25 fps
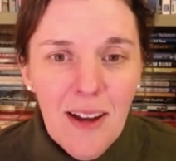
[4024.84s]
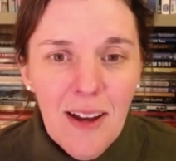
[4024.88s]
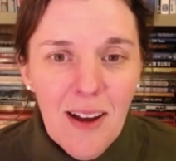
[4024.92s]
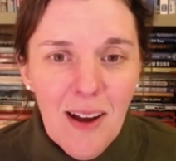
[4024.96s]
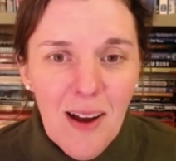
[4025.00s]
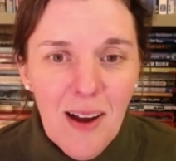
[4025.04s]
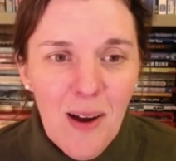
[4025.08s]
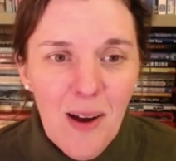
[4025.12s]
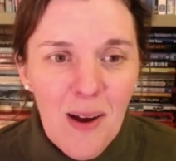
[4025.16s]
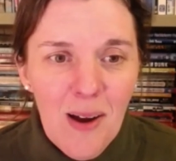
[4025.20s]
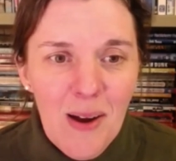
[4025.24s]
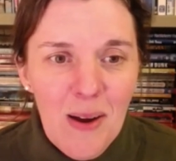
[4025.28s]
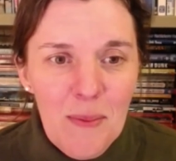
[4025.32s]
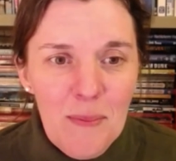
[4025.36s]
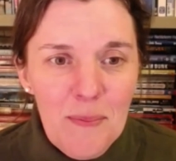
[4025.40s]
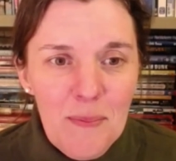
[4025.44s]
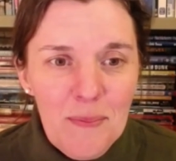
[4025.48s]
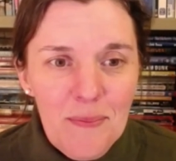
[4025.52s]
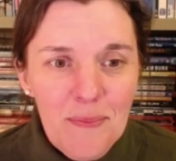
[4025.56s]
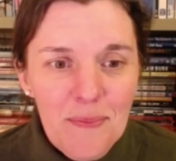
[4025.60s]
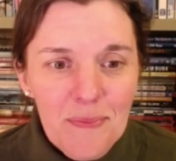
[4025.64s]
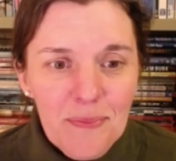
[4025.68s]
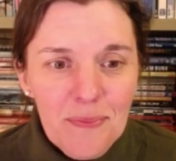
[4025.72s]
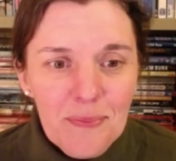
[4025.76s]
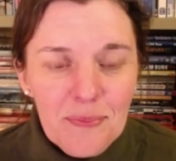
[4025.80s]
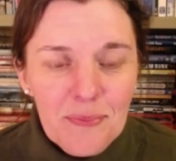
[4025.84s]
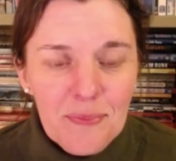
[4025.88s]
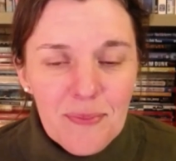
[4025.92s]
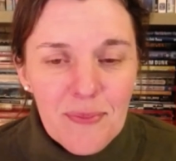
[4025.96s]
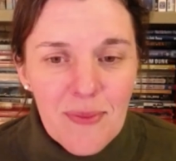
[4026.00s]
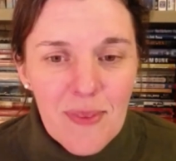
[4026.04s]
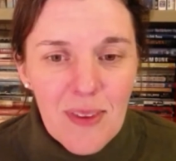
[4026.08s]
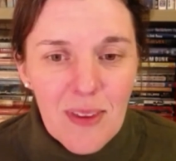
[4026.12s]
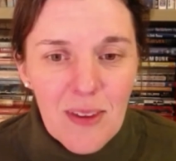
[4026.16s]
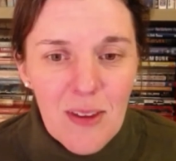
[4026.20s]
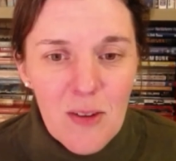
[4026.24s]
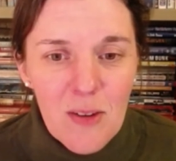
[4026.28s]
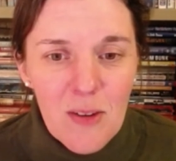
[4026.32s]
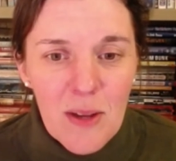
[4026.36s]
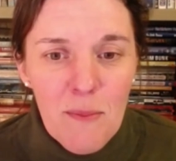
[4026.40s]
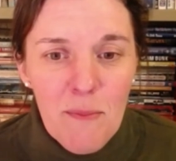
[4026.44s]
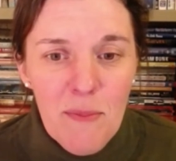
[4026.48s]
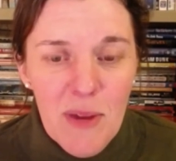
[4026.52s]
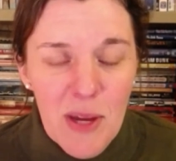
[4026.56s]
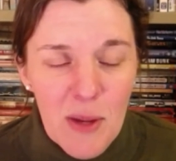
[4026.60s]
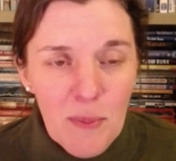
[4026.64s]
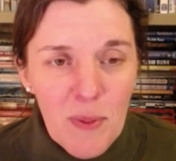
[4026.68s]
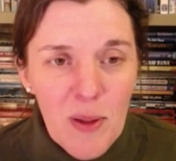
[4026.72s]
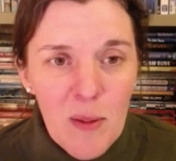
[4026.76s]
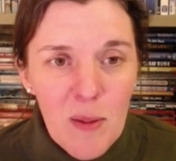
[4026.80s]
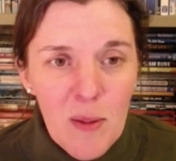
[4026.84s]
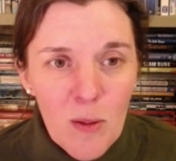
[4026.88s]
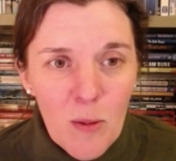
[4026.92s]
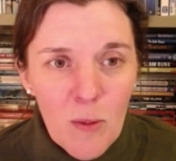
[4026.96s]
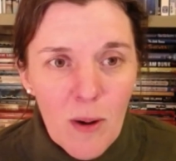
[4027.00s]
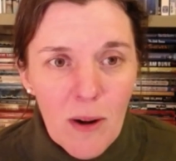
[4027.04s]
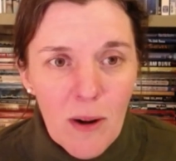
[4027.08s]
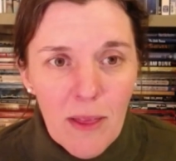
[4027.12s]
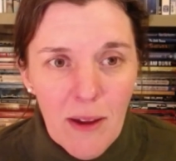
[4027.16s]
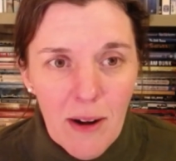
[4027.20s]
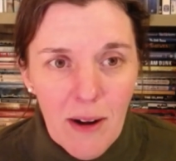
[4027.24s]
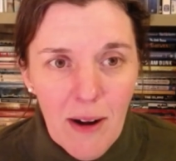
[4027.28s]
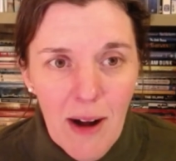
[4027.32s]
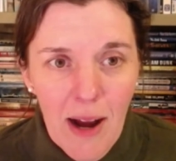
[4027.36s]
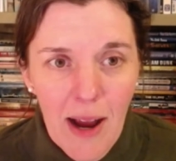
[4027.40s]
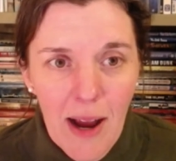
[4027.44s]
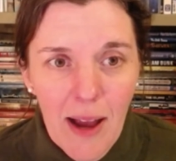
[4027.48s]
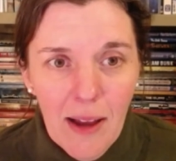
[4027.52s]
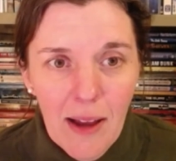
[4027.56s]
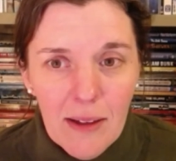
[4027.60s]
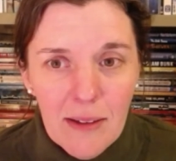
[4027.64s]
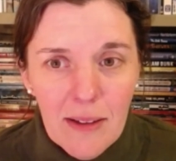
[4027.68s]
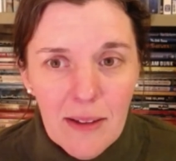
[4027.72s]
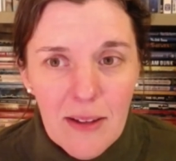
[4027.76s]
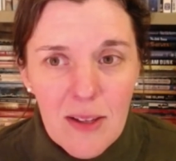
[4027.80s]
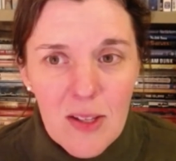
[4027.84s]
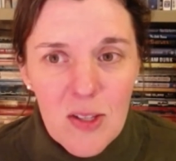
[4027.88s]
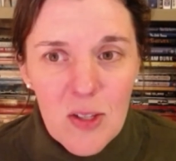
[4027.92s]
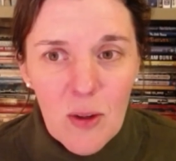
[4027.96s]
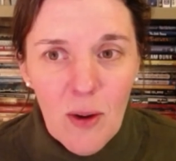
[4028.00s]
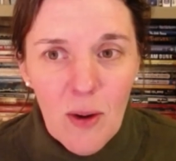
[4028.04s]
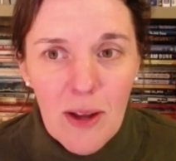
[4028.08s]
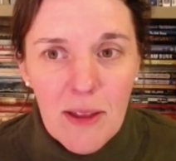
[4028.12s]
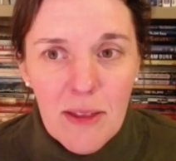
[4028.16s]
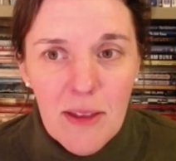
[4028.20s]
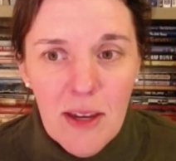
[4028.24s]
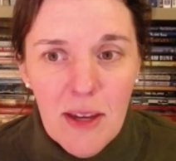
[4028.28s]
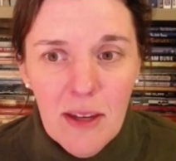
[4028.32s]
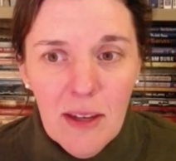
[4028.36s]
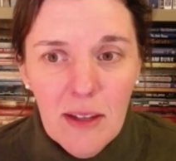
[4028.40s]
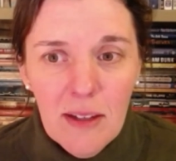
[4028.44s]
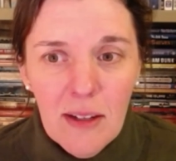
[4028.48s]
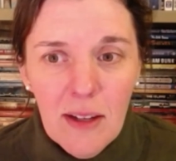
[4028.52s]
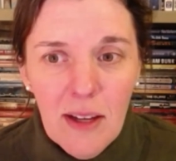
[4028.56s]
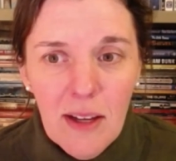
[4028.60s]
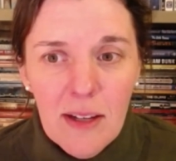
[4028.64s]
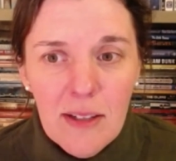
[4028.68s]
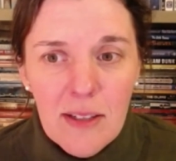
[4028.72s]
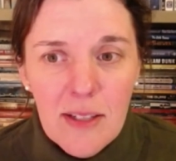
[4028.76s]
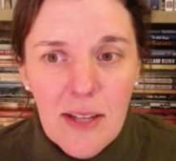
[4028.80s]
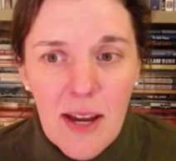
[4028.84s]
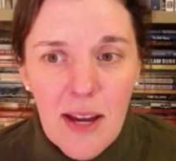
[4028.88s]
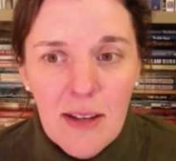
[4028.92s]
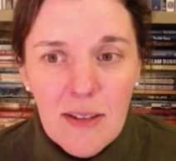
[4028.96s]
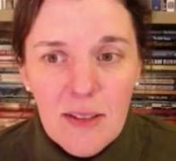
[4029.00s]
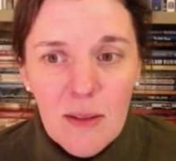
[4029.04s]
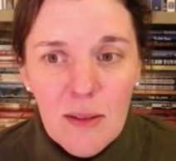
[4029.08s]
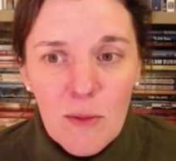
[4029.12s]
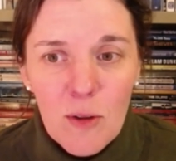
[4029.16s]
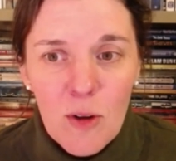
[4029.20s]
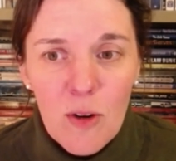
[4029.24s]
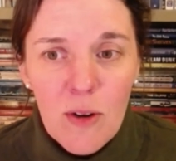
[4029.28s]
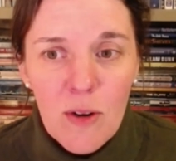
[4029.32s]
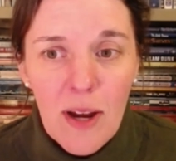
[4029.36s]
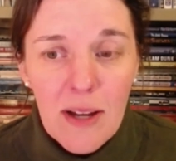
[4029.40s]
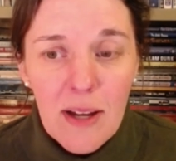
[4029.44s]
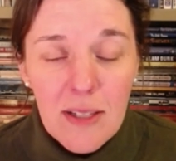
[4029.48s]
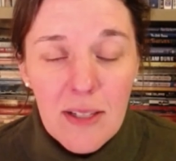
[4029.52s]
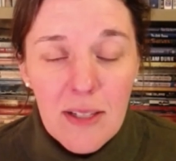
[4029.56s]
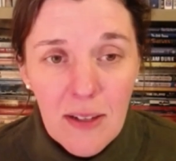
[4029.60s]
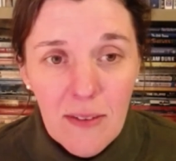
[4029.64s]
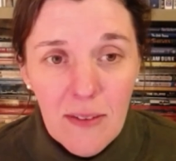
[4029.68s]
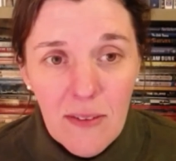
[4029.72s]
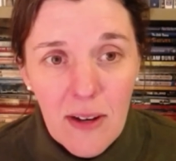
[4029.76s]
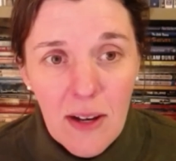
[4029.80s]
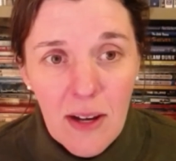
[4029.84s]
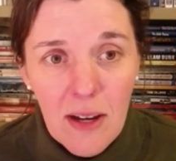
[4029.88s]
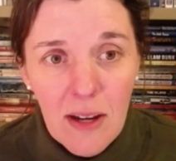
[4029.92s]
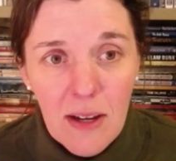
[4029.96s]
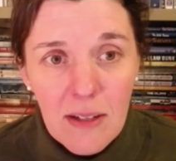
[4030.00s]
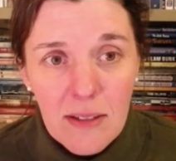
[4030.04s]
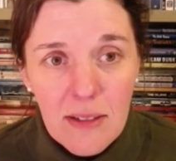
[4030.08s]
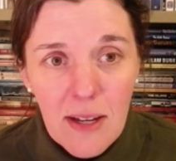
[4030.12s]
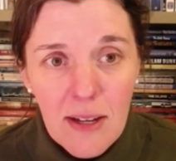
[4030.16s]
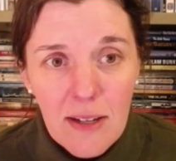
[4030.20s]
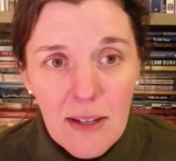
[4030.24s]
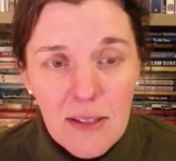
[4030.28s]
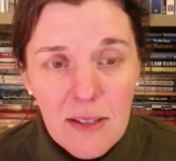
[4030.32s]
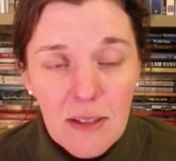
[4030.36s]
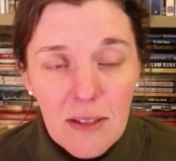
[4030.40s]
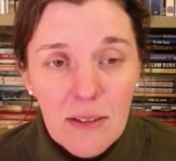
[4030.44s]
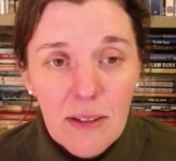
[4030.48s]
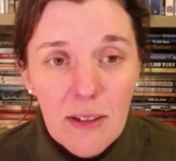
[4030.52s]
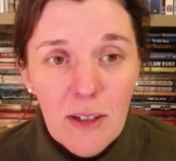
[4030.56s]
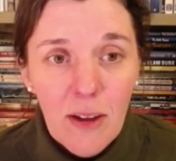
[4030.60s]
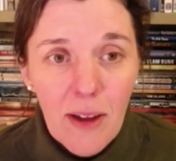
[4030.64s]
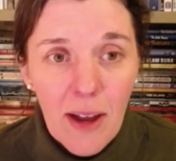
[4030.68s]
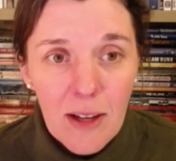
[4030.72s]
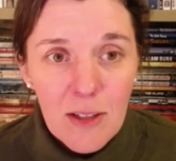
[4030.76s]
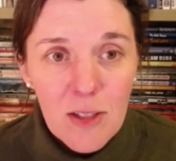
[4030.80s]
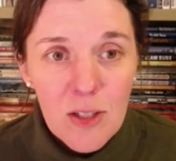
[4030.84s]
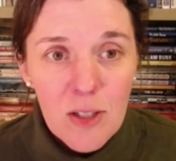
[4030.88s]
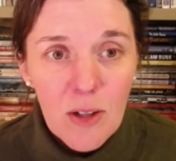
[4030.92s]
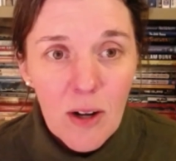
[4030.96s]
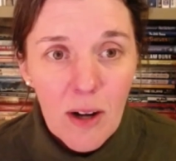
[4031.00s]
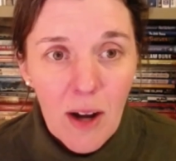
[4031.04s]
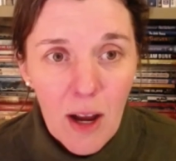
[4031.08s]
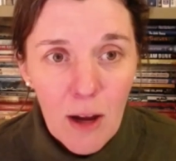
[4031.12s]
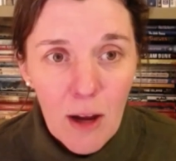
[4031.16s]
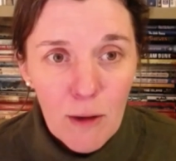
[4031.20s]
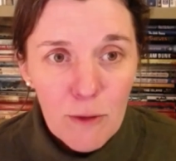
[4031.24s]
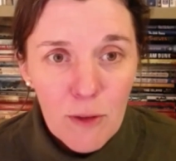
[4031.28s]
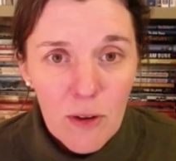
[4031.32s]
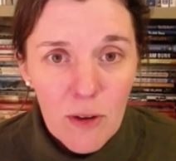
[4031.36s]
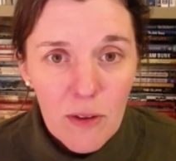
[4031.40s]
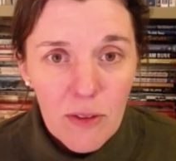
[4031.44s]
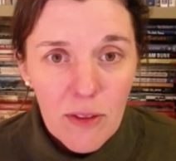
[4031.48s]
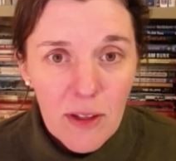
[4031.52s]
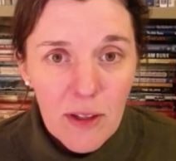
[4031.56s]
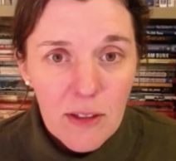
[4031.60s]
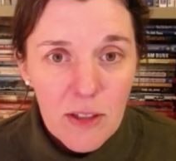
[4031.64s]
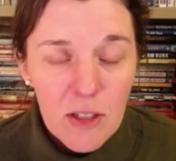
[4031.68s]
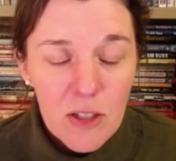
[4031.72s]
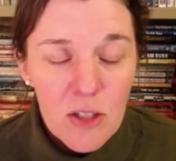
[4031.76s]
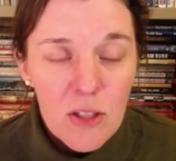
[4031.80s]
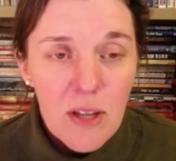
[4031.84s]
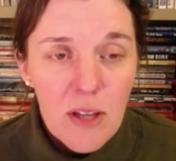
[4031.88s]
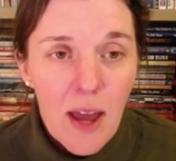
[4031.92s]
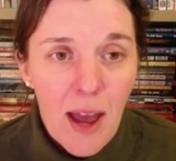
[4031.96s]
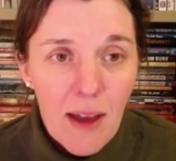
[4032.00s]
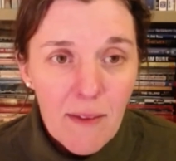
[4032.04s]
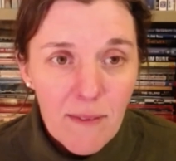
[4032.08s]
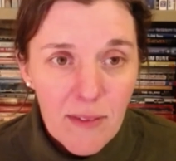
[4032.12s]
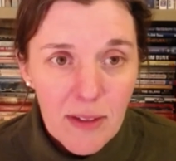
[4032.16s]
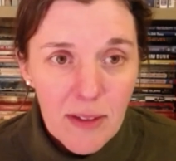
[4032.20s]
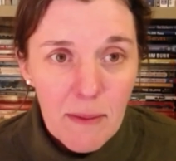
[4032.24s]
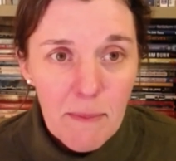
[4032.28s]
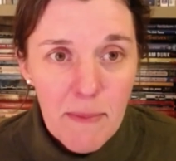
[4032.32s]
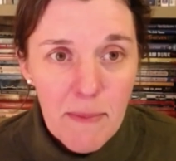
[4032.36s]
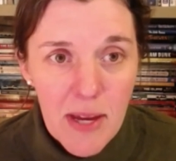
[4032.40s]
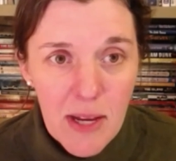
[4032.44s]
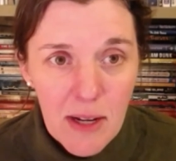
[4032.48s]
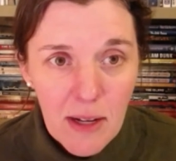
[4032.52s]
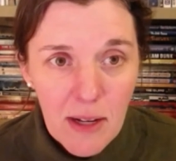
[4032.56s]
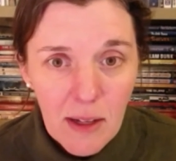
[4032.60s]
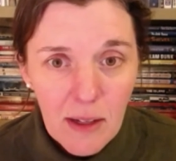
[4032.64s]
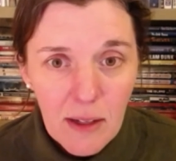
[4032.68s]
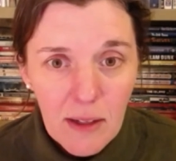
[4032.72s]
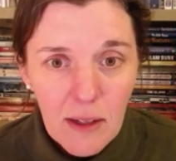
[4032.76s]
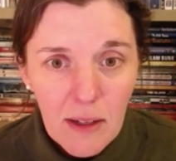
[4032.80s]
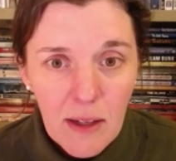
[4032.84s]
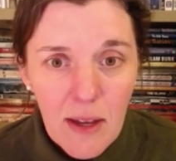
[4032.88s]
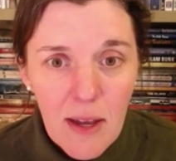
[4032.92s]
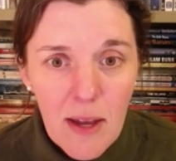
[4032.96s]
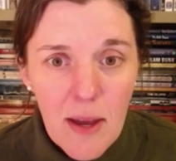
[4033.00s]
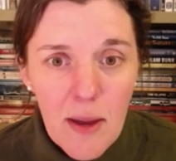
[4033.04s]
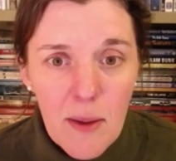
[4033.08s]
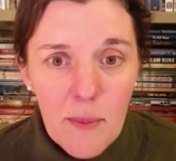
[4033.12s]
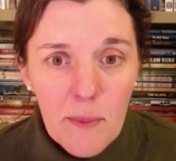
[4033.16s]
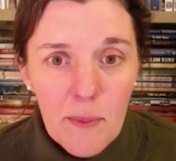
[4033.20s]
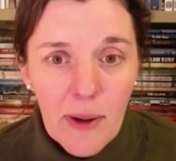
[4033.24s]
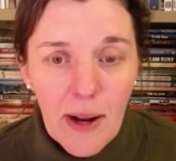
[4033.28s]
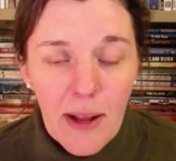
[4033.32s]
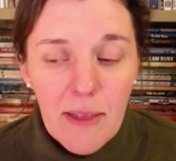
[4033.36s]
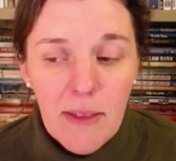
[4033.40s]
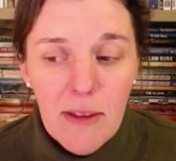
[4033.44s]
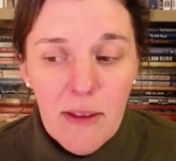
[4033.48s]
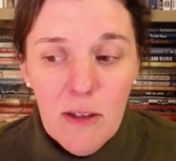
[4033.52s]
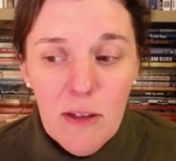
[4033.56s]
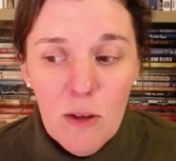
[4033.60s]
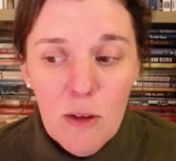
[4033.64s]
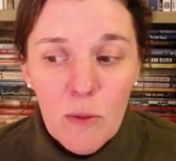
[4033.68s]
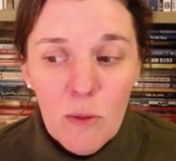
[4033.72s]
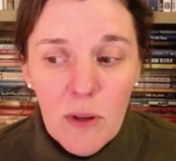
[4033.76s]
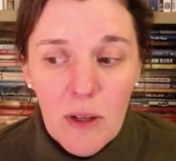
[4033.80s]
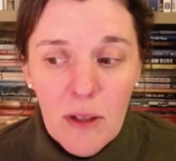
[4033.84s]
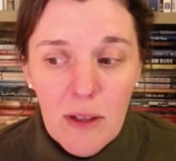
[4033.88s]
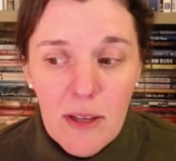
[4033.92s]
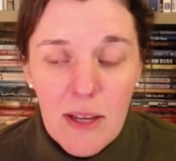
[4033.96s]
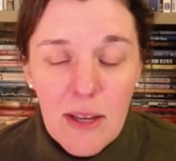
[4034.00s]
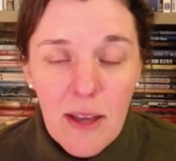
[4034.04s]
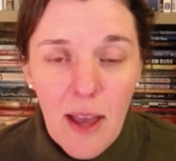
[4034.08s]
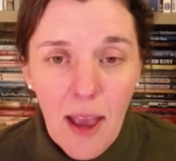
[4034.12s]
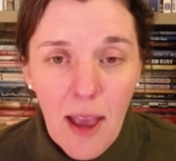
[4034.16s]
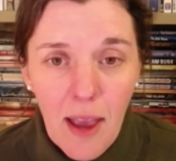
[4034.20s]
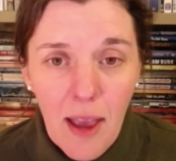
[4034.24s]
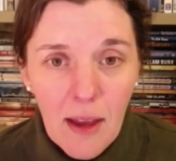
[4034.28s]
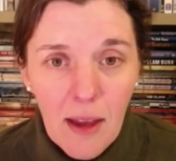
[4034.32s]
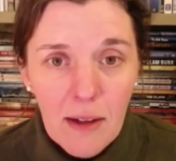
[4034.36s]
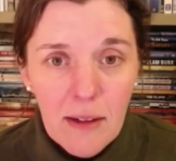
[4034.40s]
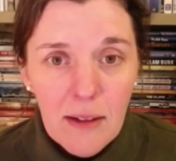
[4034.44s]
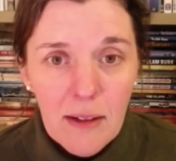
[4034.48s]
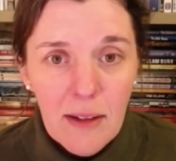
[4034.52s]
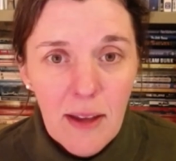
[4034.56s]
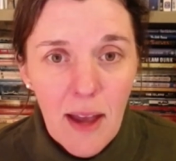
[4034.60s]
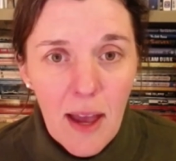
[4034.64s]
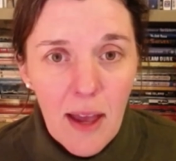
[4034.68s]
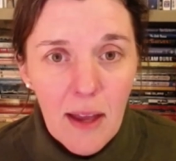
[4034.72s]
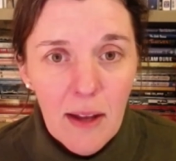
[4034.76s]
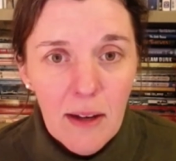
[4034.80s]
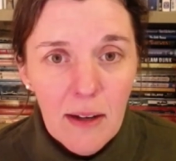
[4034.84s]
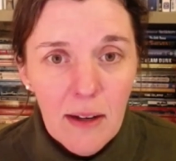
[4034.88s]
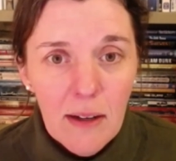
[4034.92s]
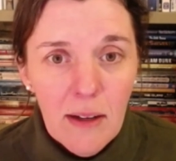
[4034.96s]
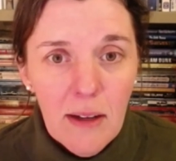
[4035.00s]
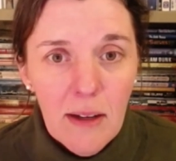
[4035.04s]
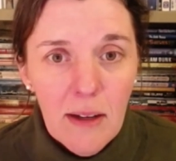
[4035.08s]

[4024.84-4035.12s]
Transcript: You can meet people where they're at. So I think it takes some creativity. It takes a little extra effort than just having a meeting, but I think you really can get